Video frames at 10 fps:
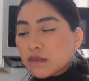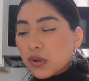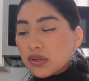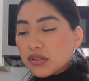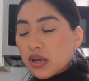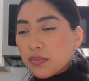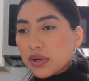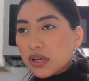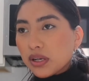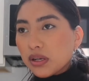what else did I
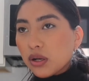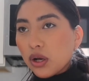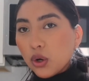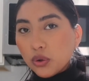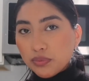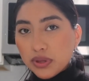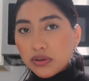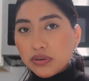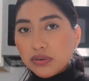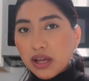put,
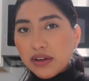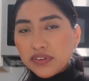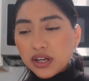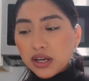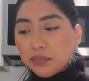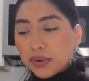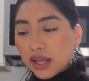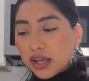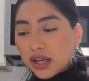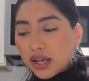oatmeal, 1/2 cup,
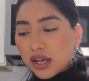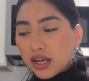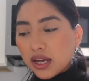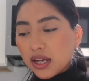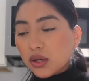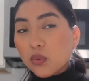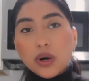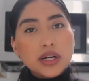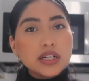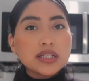and
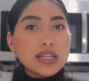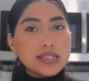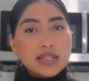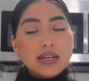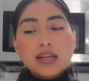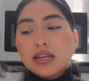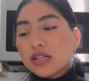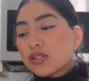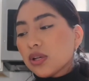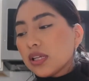water. That's it.
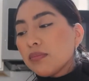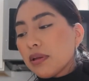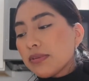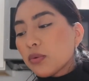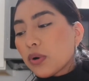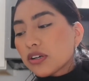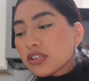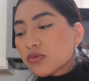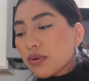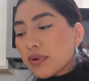So I think maybe the water
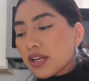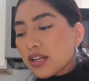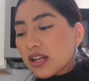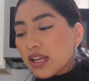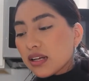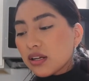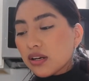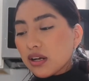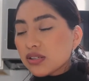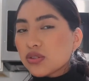is what made it like
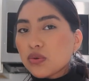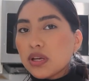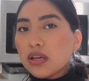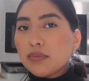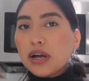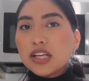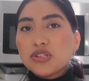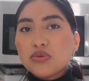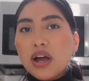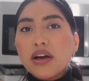not sweet. I
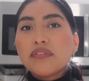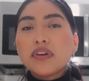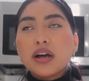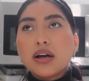do have